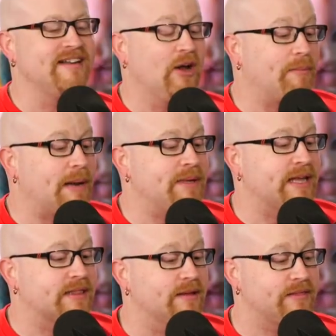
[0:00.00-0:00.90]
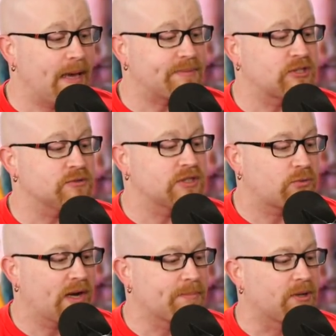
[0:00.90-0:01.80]
no, but I mean, like the, the episode's
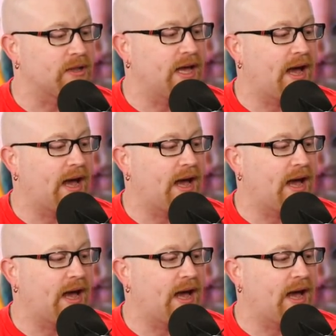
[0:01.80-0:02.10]
incredible.